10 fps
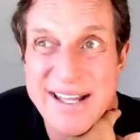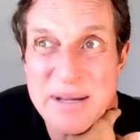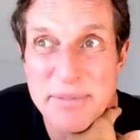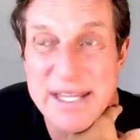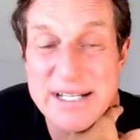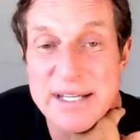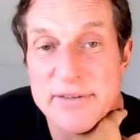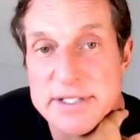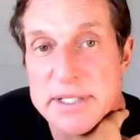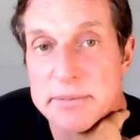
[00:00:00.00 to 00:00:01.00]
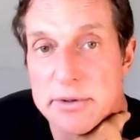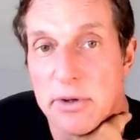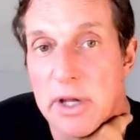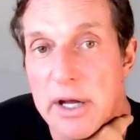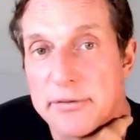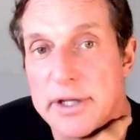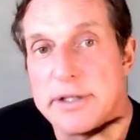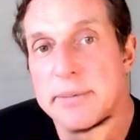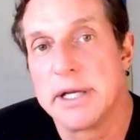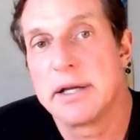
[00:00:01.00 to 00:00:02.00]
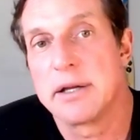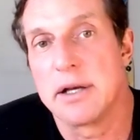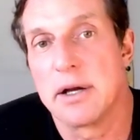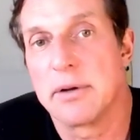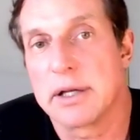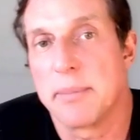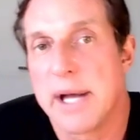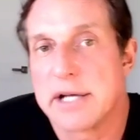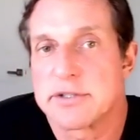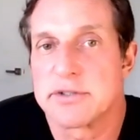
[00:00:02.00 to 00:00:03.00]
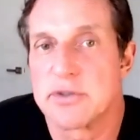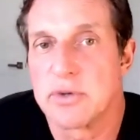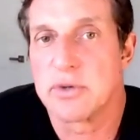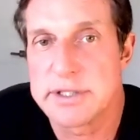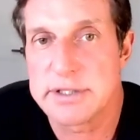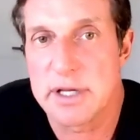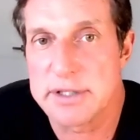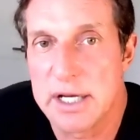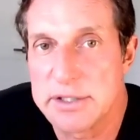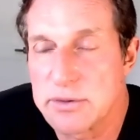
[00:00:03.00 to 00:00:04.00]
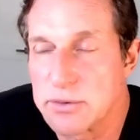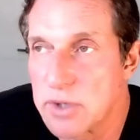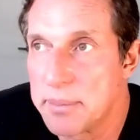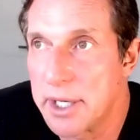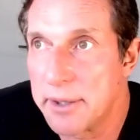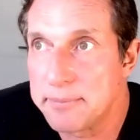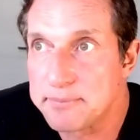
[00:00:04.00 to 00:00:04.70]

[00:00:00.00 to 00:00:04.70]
but that even seemed a little lofty to me you know like a master's degree since i was a high school dropout